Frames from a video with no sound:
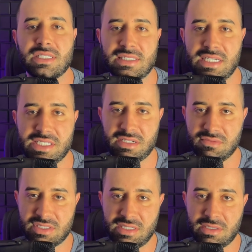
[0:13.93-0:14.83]
it is
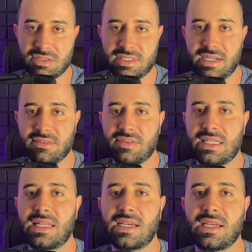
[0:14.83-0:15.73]
that you can sell
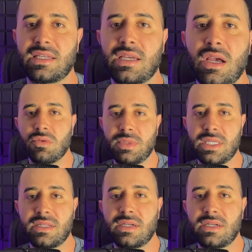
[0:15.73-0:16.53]
food through an app,